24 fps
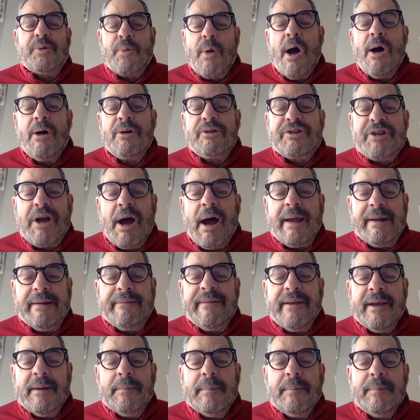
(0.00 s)
the wrong side
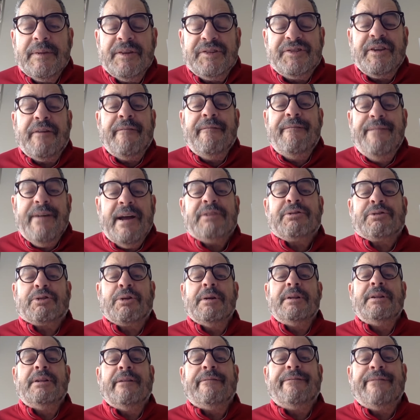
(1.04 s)
of him. This is a
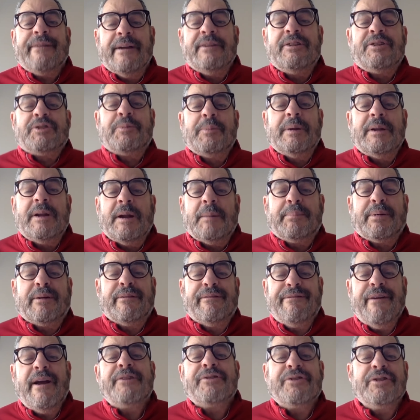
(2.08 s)
veteran defenseman, a
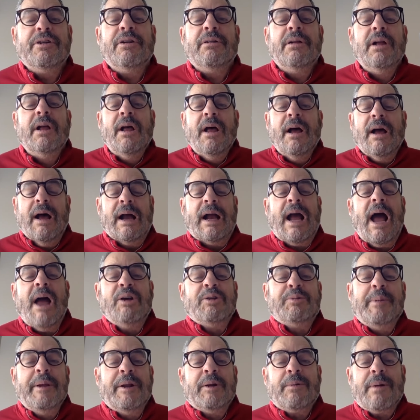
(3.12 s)
professional, a guy
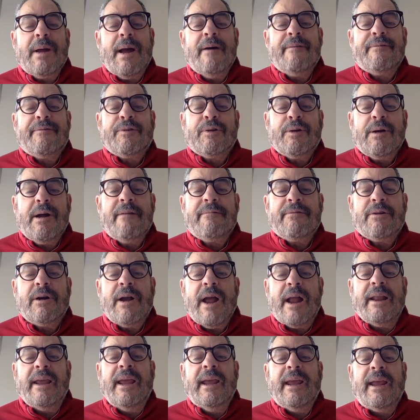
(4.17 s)
who's been around forever,
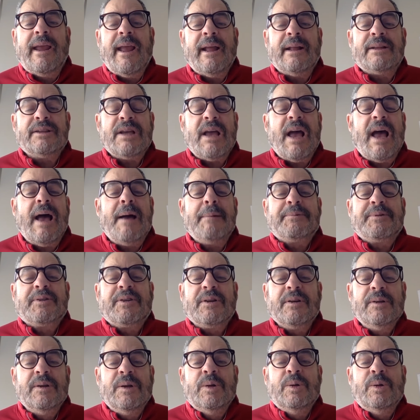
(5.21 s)
and he gets
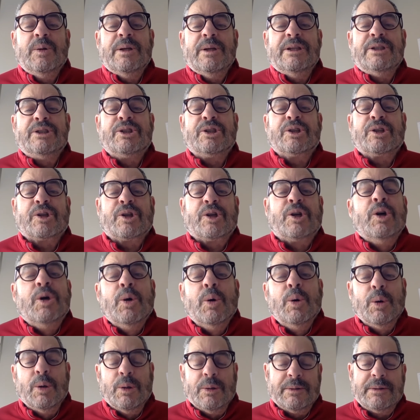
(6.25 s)
absolutely
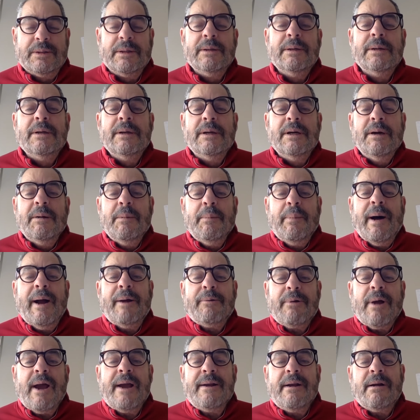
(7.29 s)
schooled by
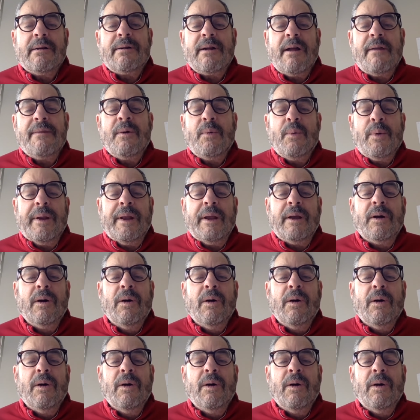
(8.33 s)
Reinhardt on the winning